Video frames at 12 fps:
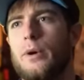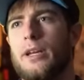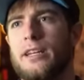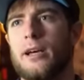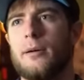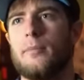we
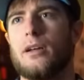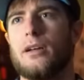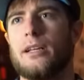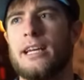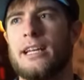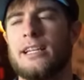ended up
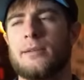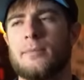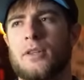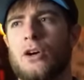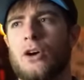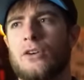getting some
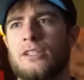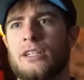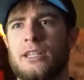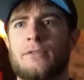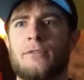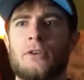of the cars
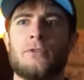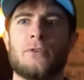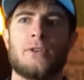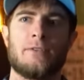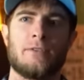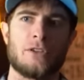delivered for
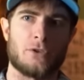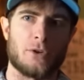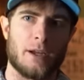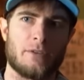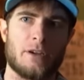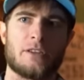the Adventure
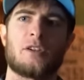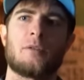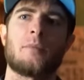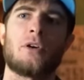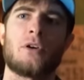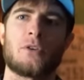Drive
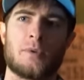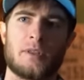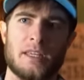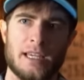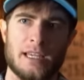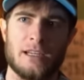customers
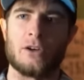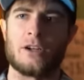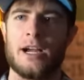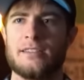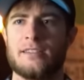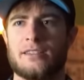with it and all
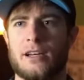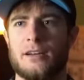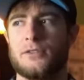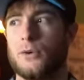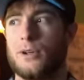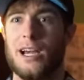kinds of stuff.
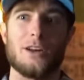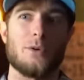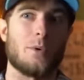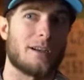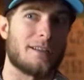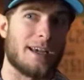So it kind of
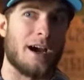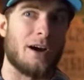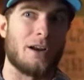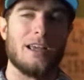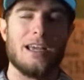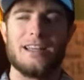worked
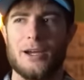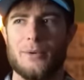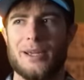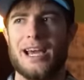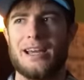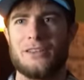out that
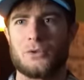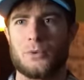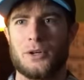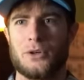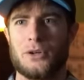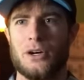we had this
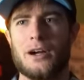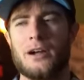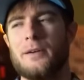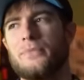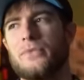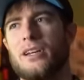rental
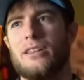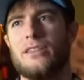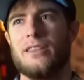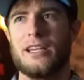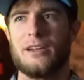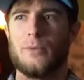car,
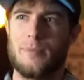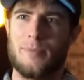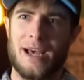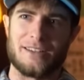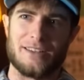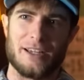then went
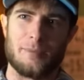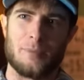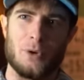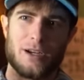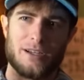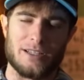back to the
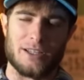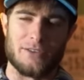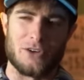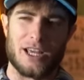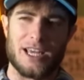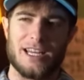airport,
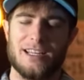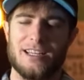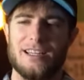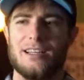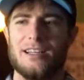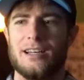delivered it,
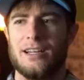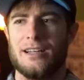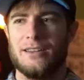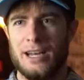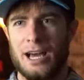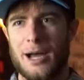
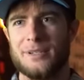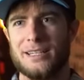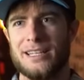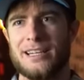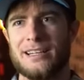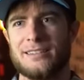then hopped in
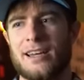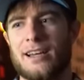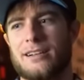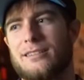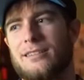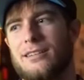the
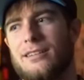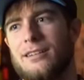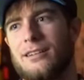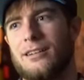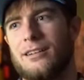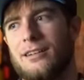NSX
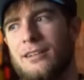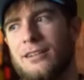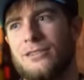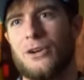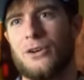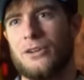
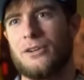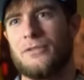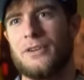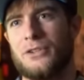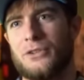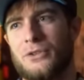and started
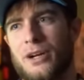Adventure